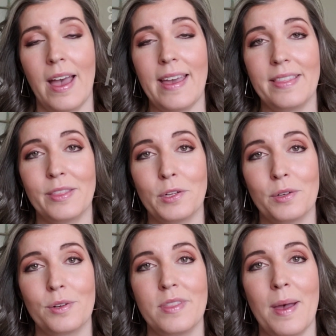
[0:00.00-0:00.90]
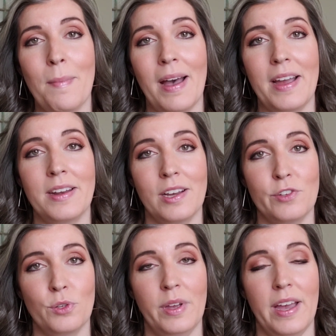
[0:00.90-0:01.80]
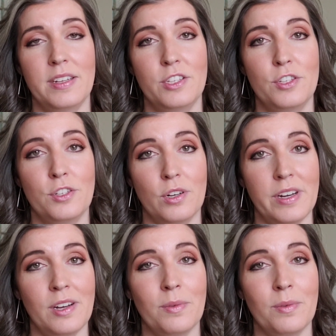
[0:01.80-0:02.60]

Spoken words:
and learned that my nodule had started